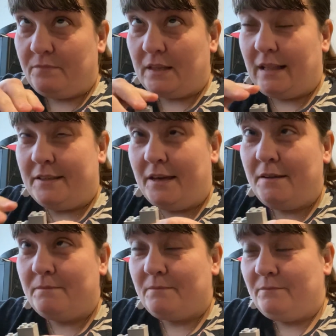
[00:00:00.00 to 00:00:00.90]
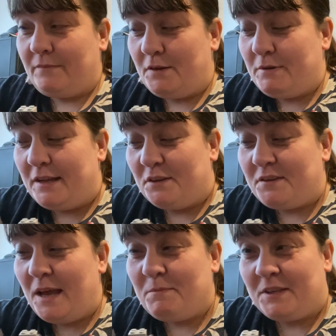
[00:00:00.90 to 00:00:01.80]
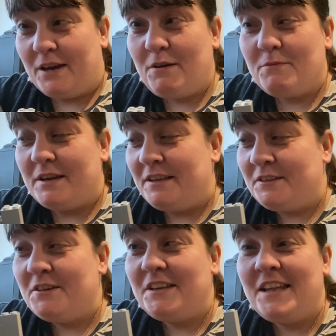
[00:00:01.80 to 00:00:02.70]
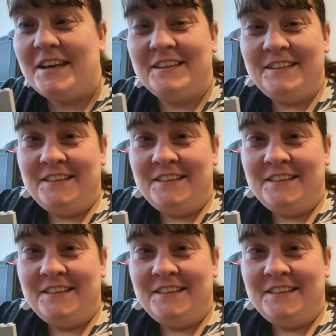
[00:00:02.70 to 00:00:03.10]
Like that. We're getting steps now, aren't we? It's good, isn't it?